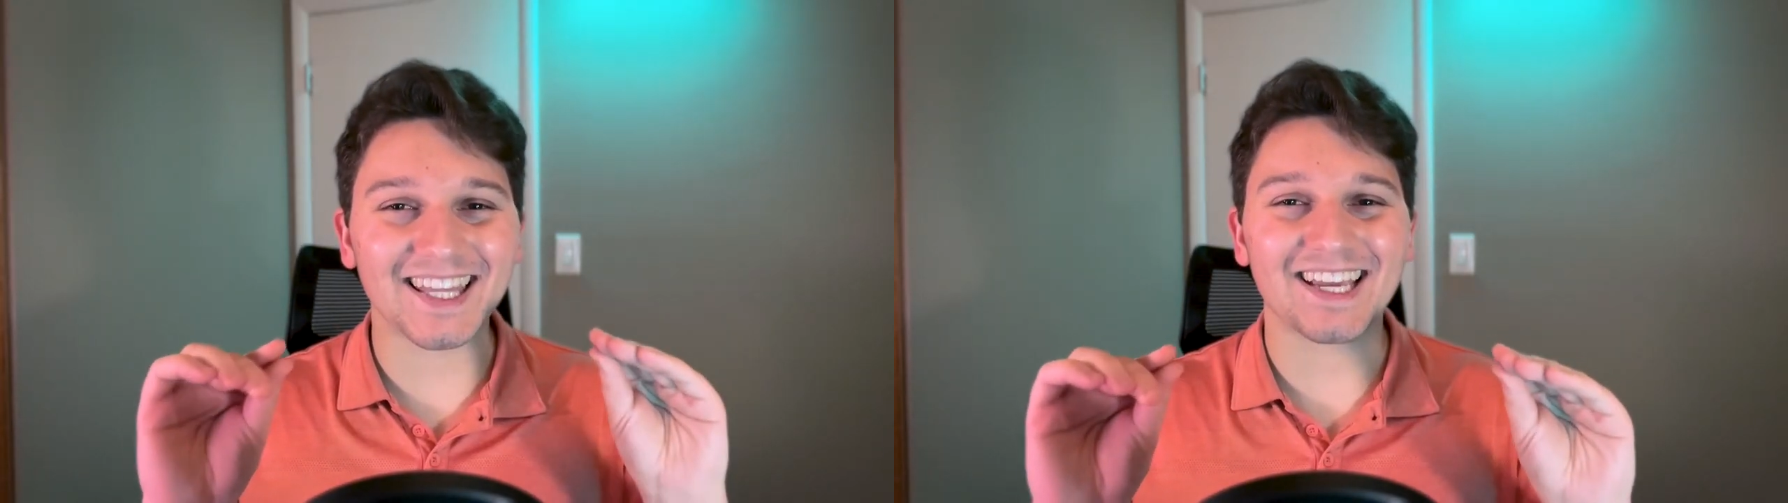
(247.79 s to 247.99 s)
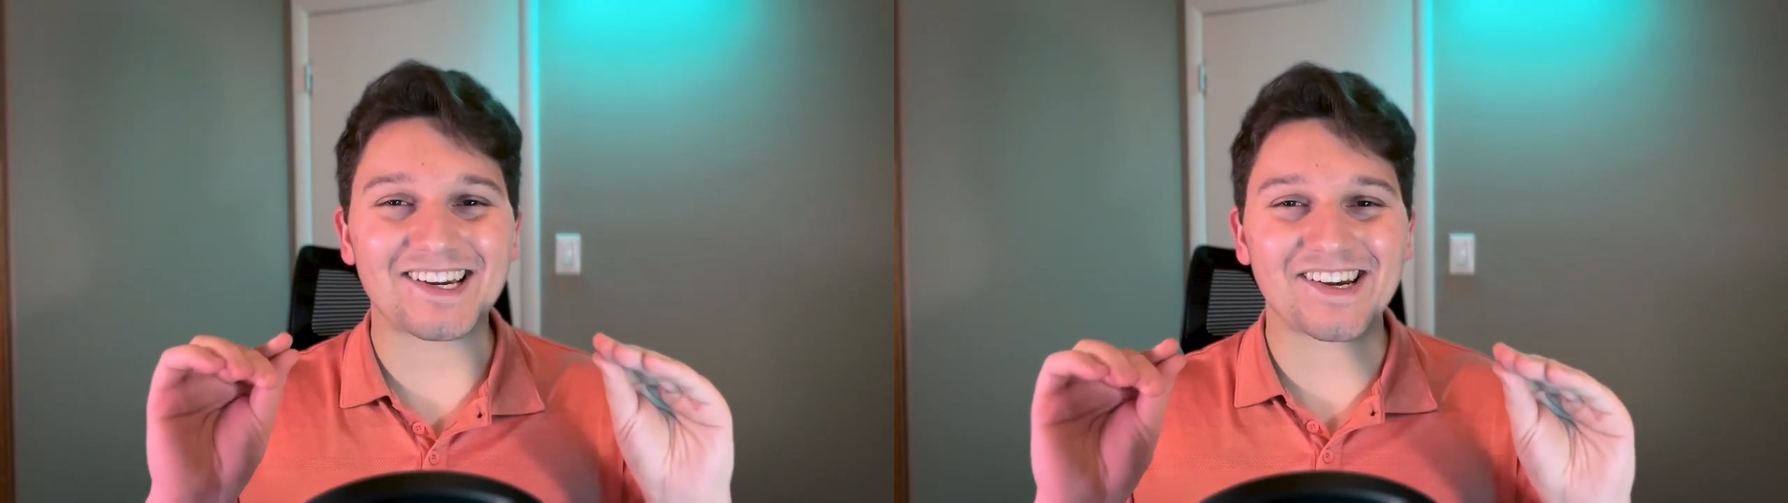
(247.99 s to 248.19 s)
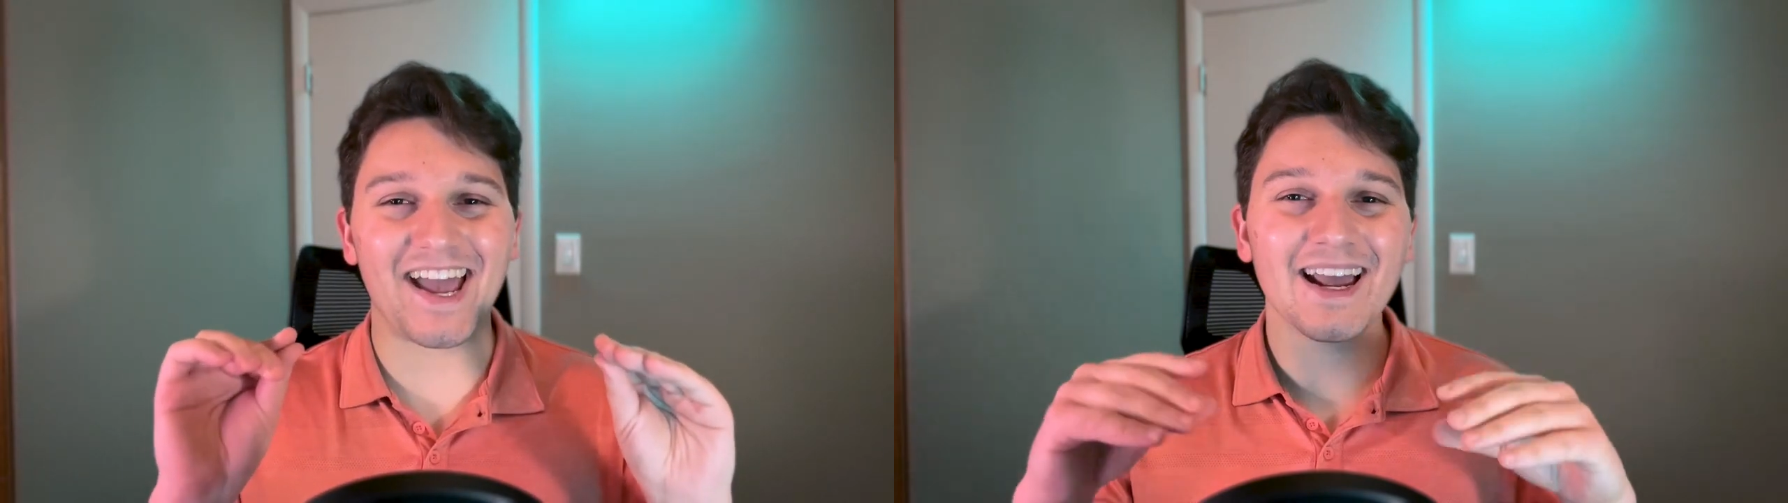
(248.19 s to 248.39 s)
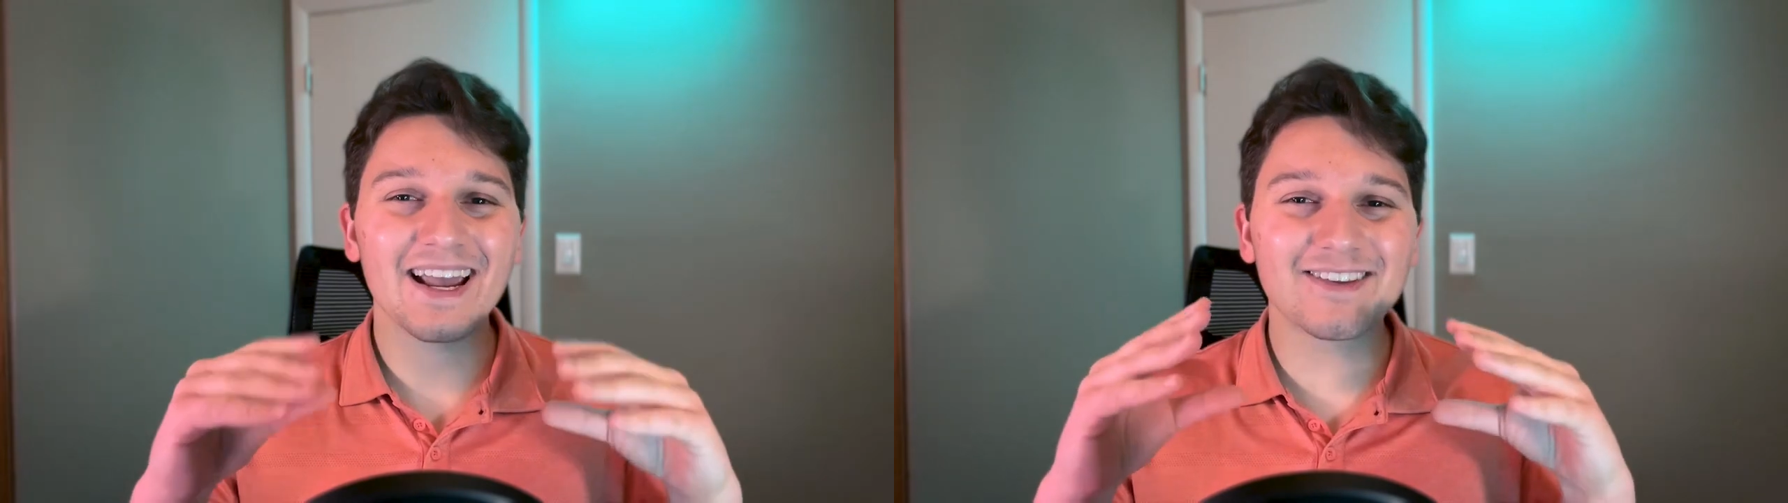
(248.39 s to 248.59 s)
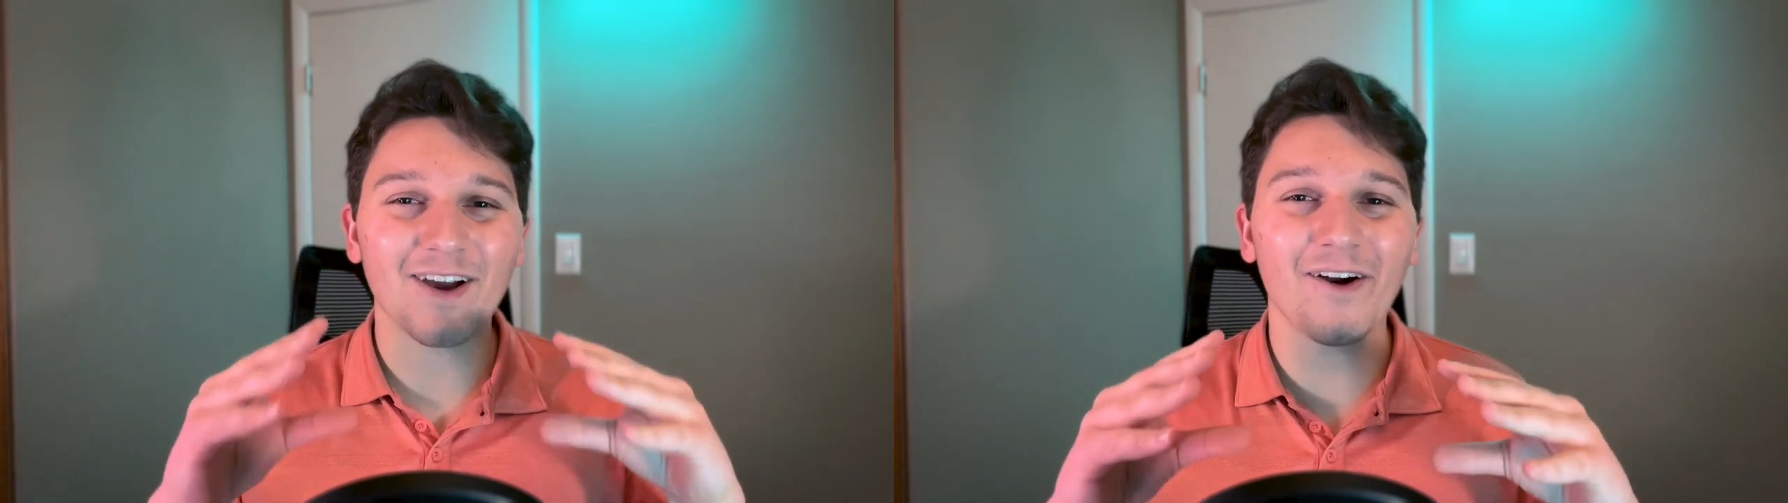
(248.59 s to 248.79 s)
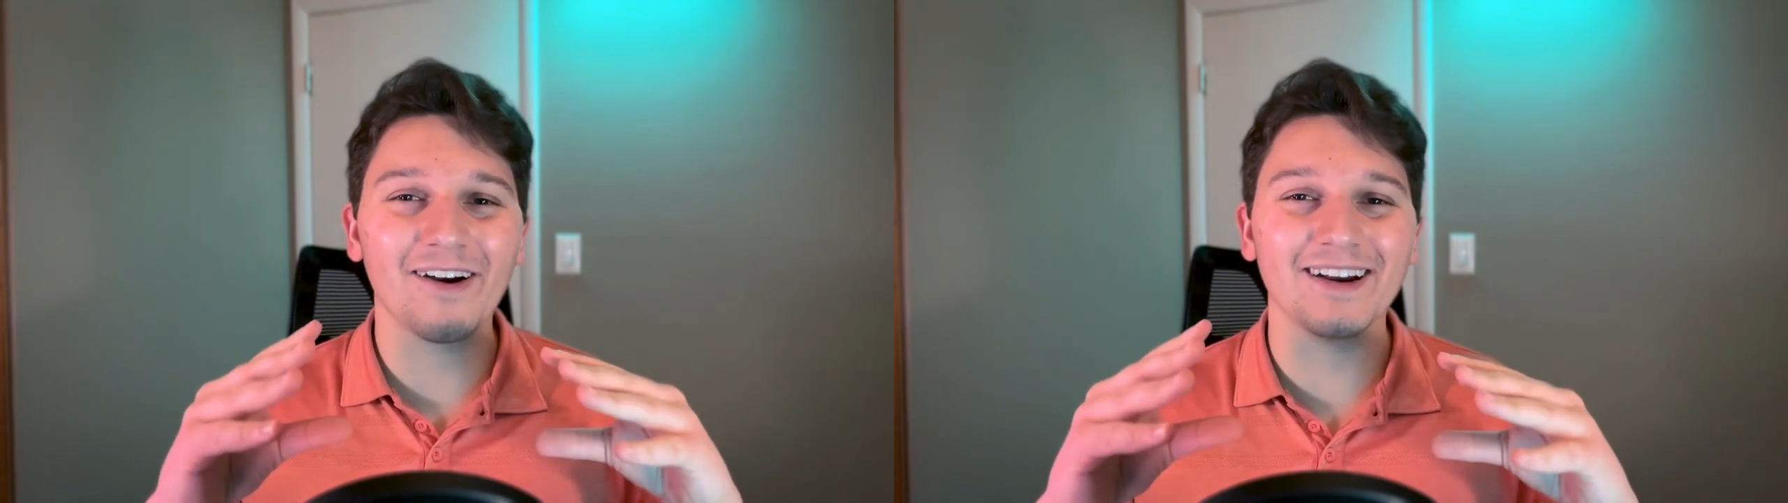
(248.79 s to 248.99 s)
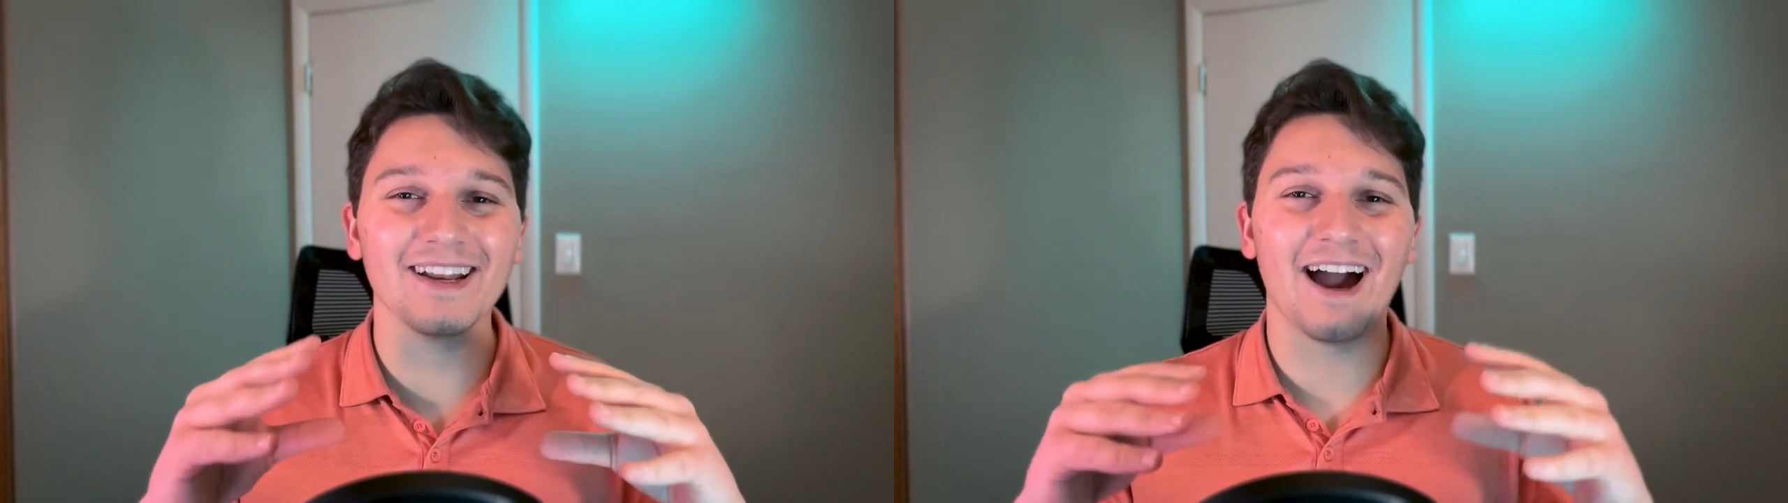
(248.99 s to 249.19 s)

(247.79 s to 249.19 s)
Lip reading: like Shaggy. It's hard.